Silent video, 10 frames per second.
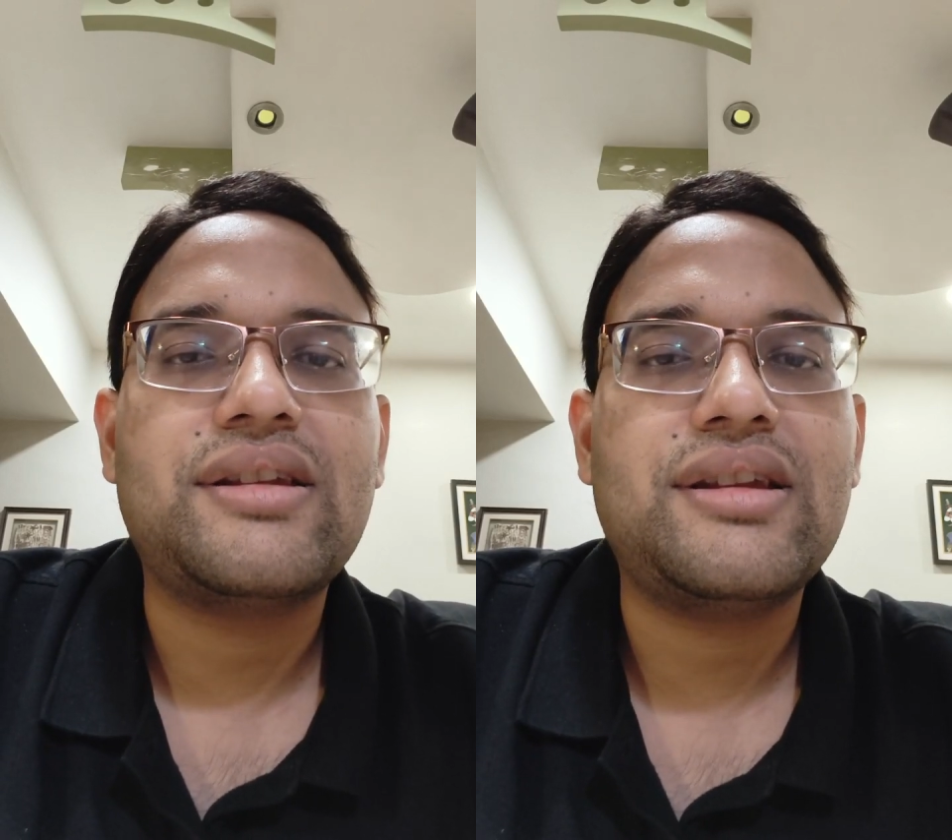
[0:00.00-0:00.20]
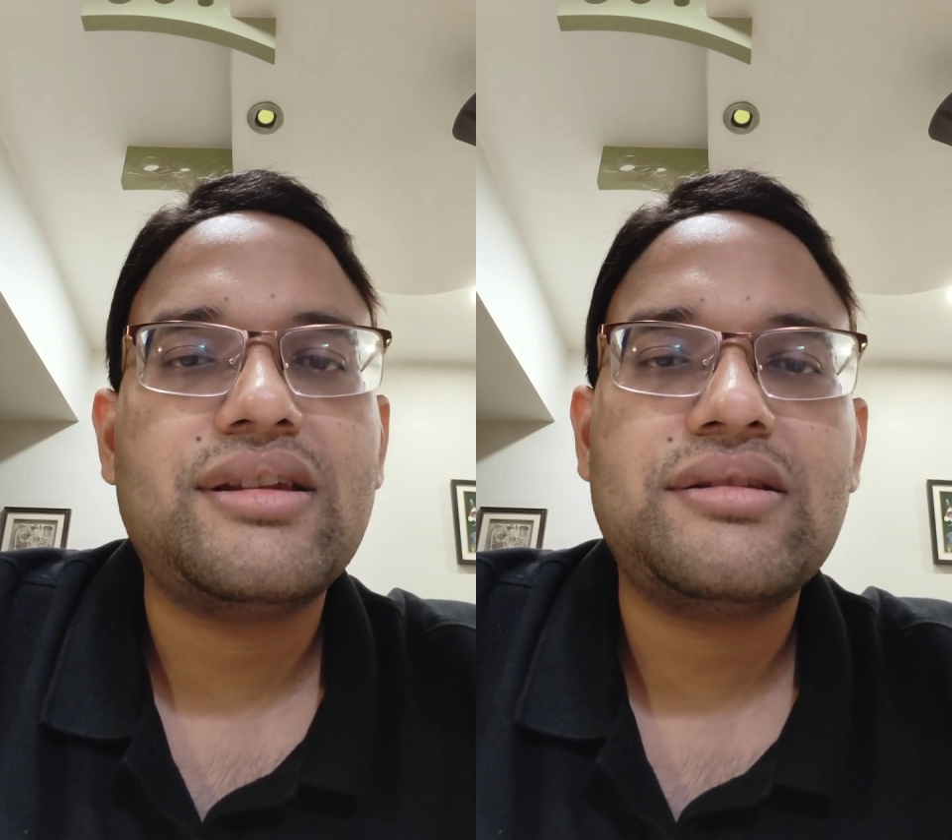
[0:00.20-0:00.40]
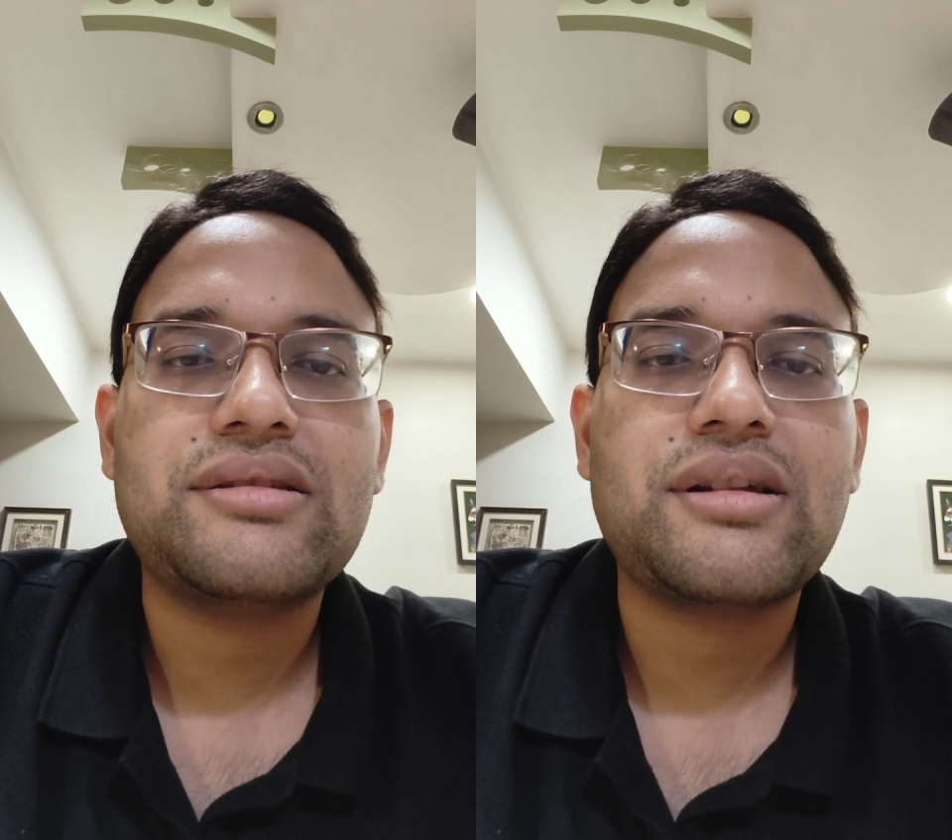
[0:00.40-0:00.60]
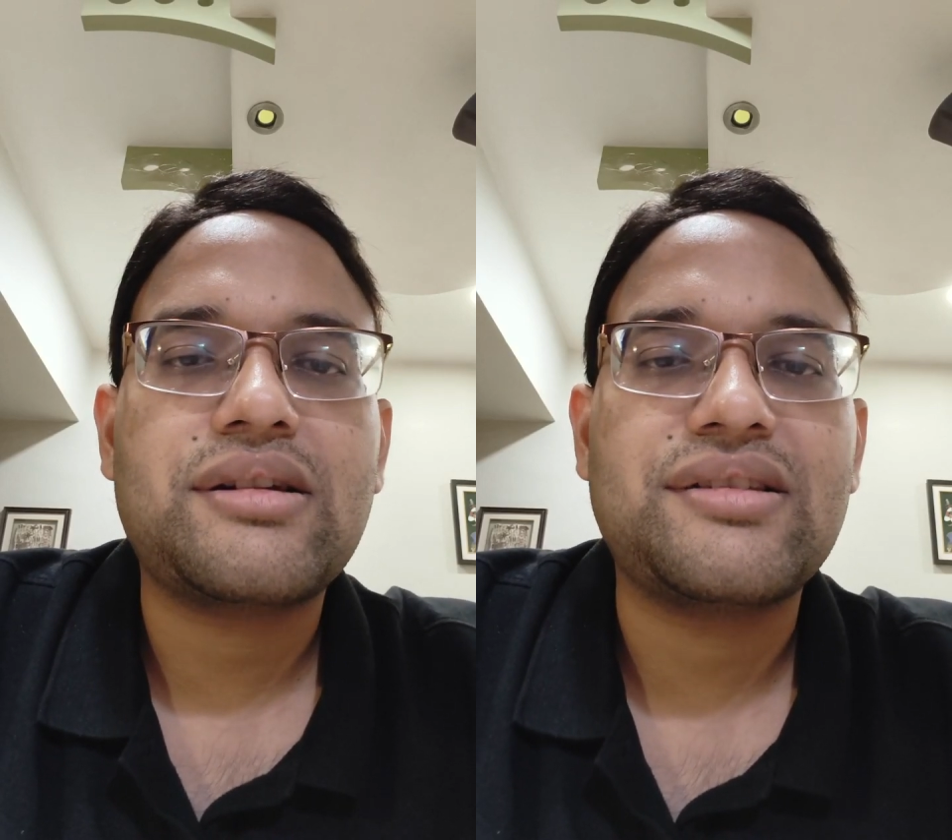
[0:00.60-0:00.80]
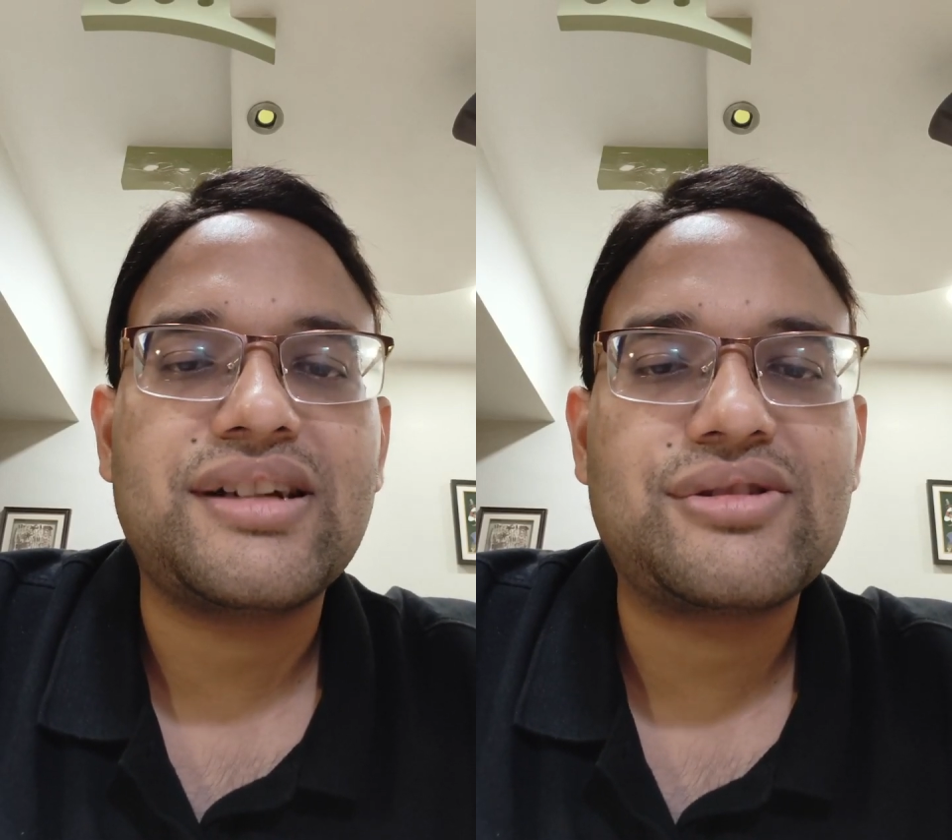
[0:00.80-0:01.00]
the
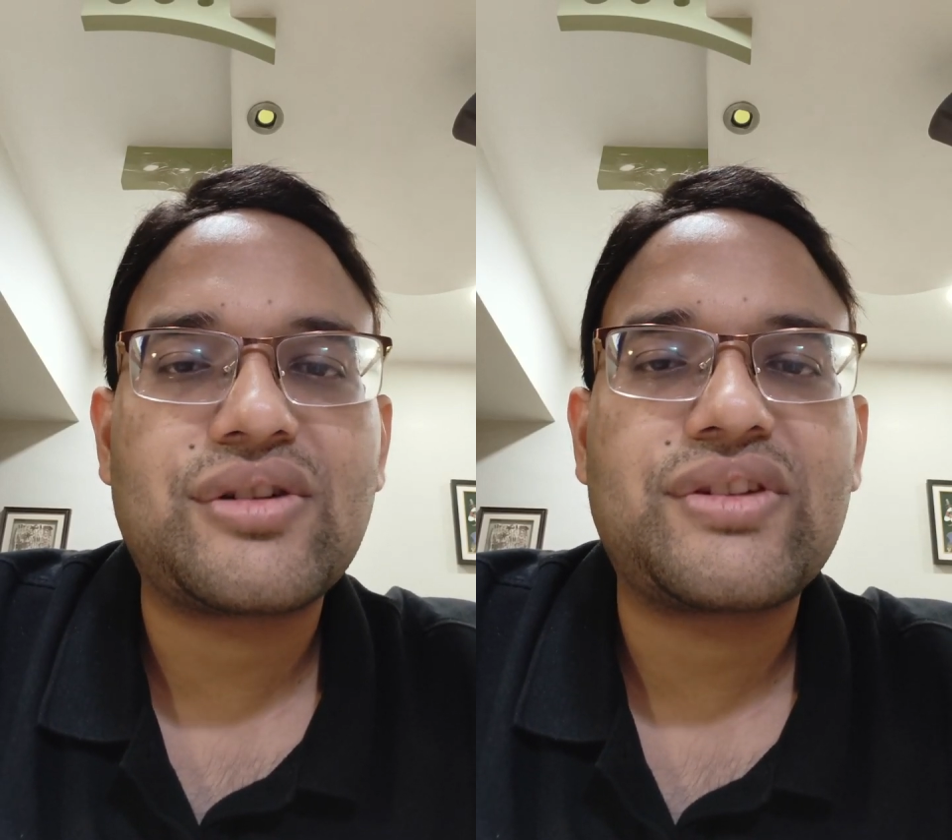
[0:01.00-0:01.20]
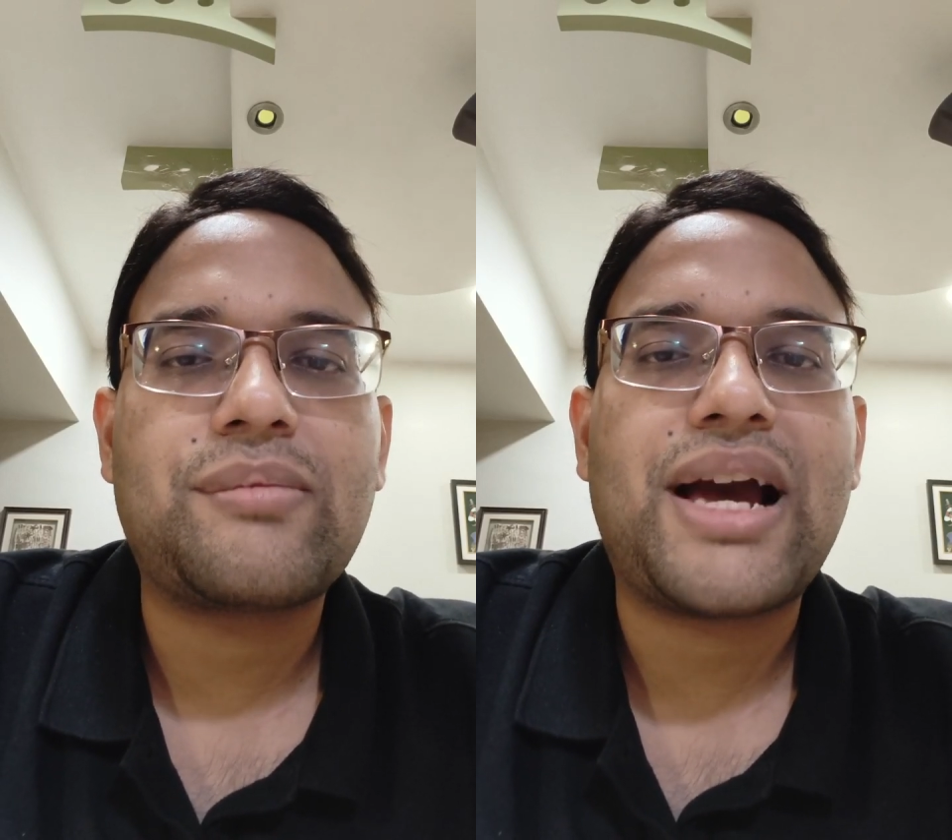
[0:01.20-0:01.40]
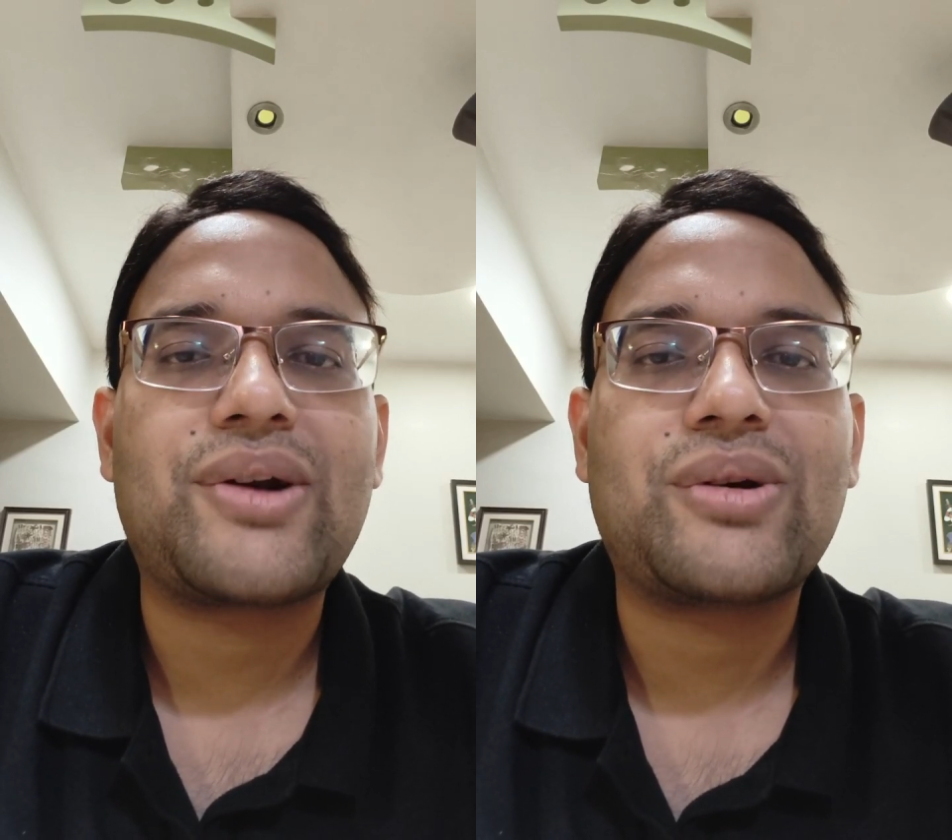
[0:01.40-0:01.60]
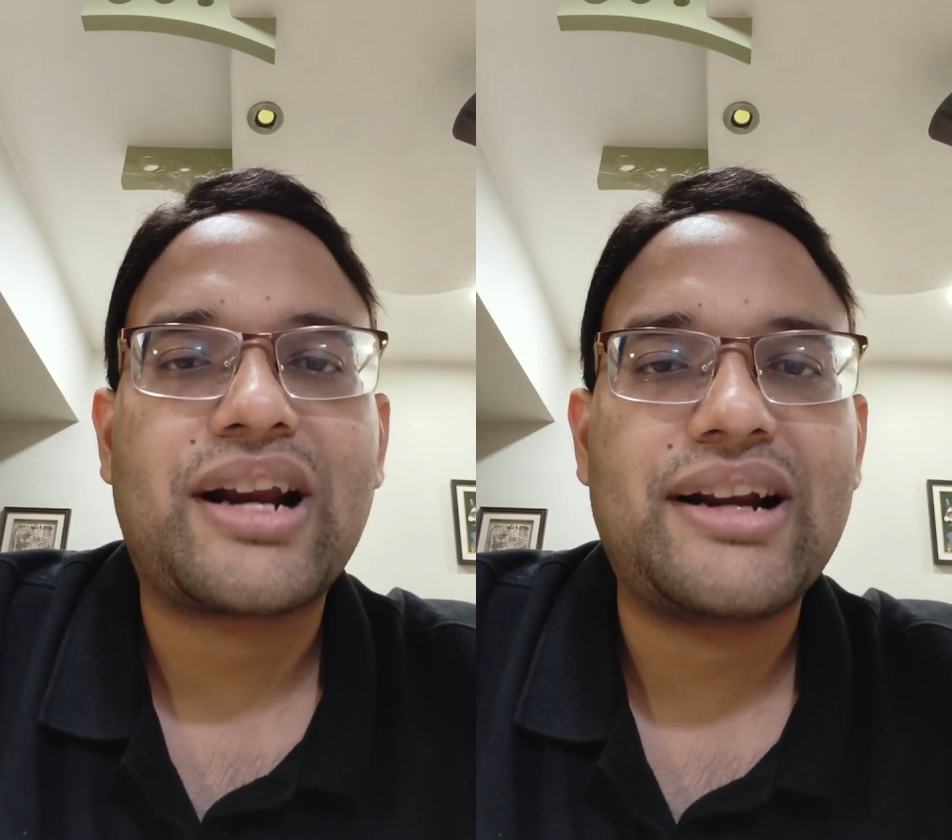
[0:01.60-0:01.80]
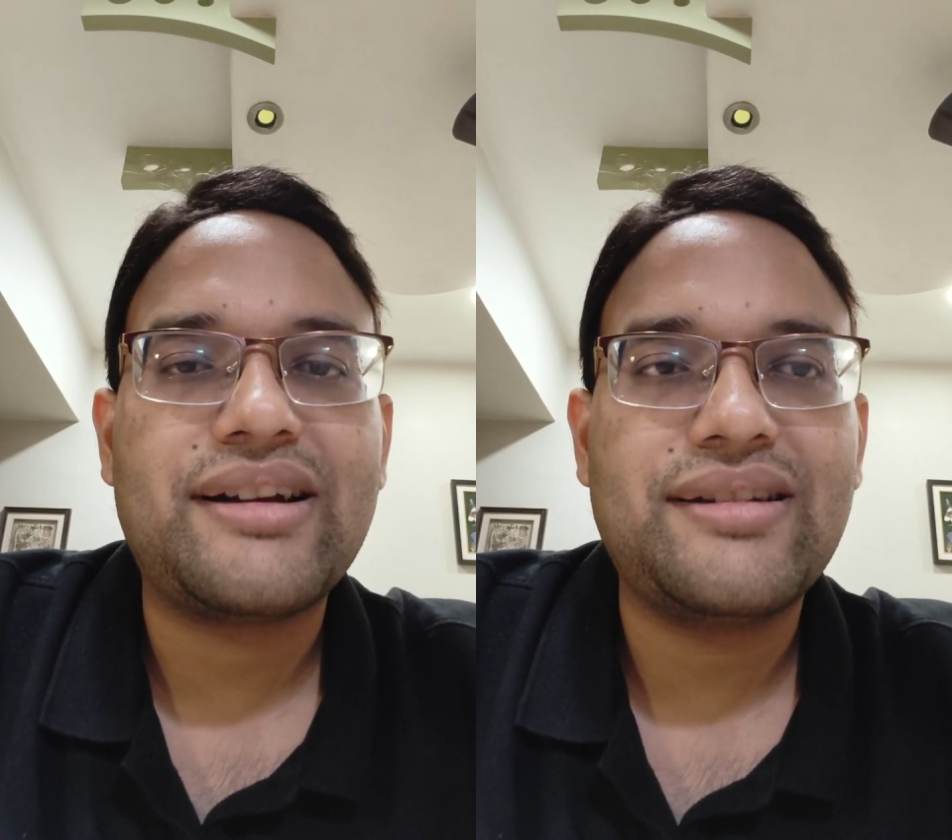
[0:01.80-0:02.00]
results of the marrow
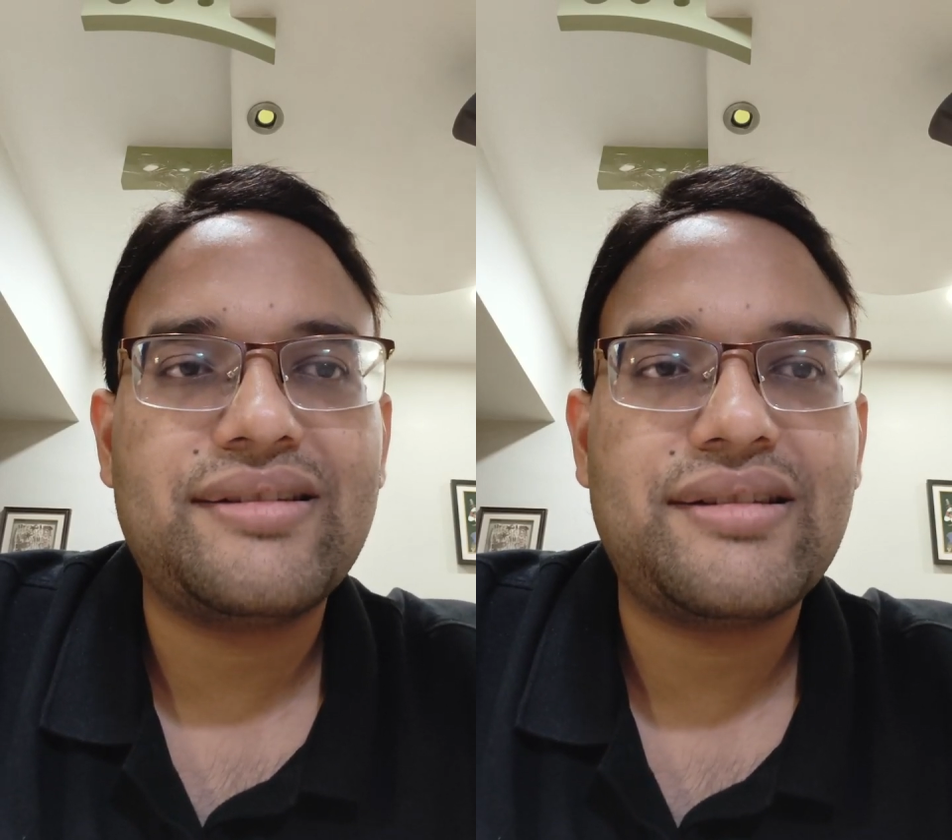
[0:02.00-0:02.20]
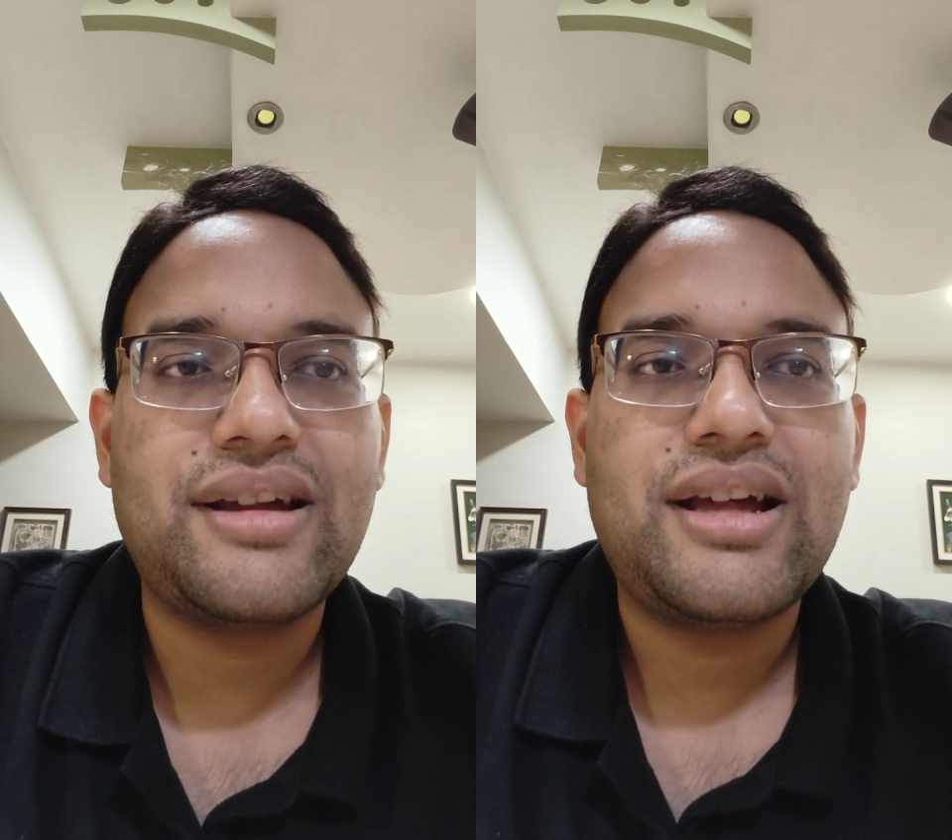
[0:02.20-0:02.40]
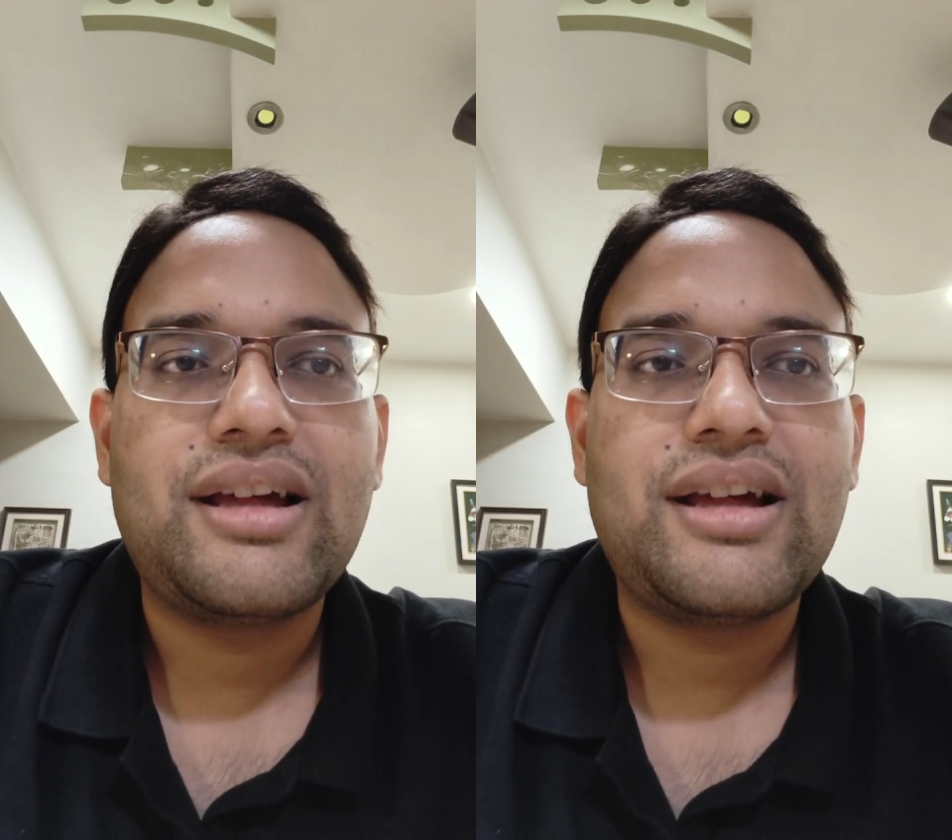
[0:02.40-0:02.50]
grand tests